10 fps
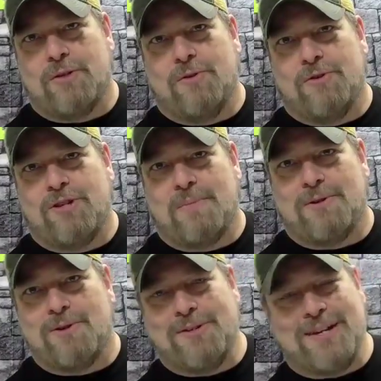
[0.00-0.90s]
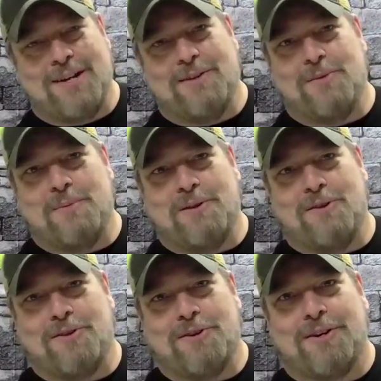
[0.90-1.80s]
So those chapters always take a little bit
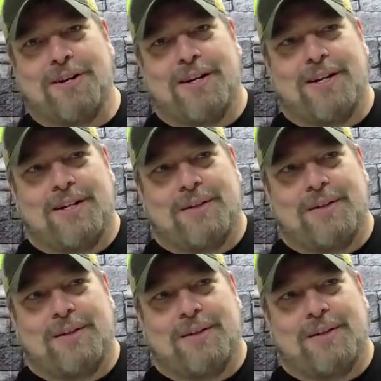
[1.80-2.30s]
longer.